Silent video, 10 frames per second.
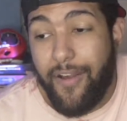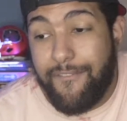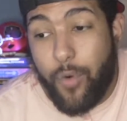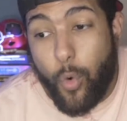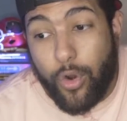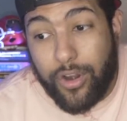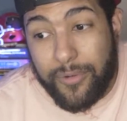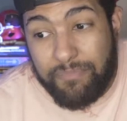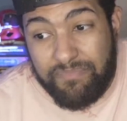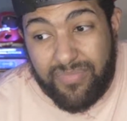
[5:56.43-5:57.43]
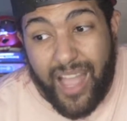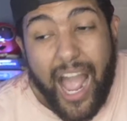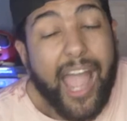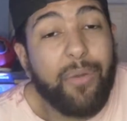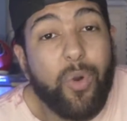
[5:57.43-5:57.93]
for
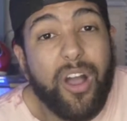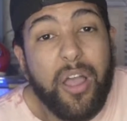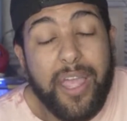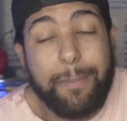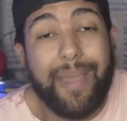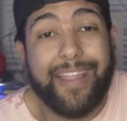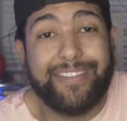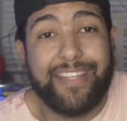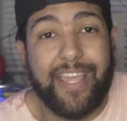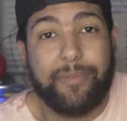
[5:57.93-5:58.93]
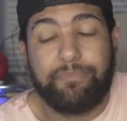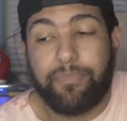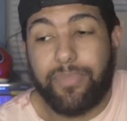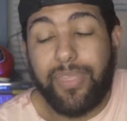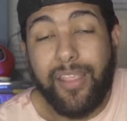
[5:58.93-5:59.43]
Iowa and Penn State.
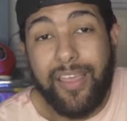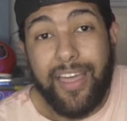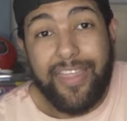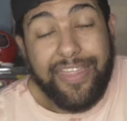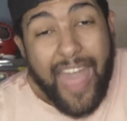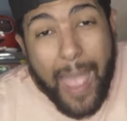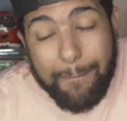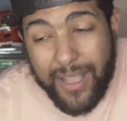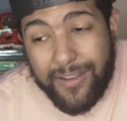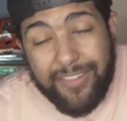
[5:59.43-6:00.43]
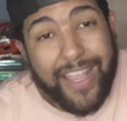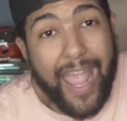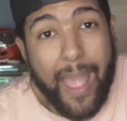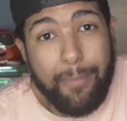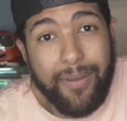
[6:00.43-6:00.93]
That big of a
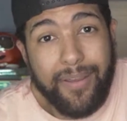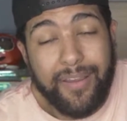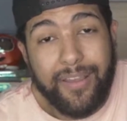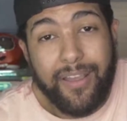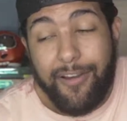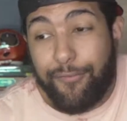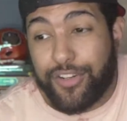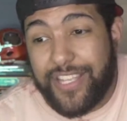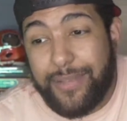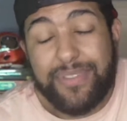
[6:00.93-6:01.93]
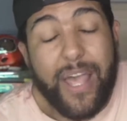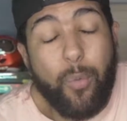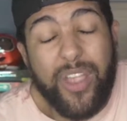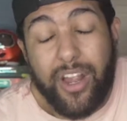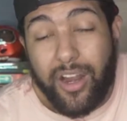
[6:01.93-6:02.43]
gap for teams that
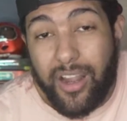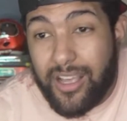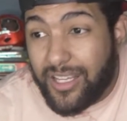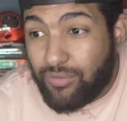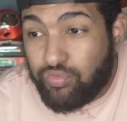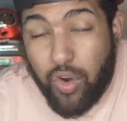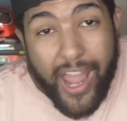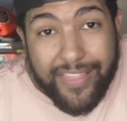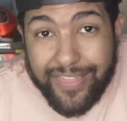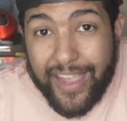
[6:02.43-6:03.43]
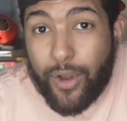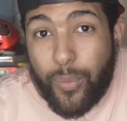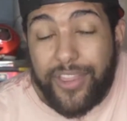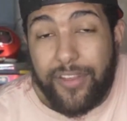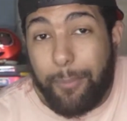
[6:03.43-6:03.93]
we are right there
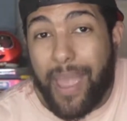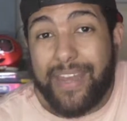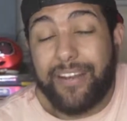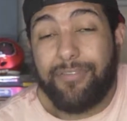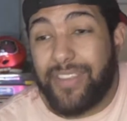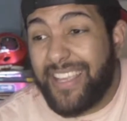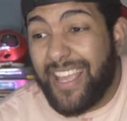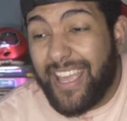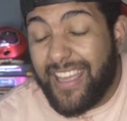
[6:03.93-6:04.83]
with competitively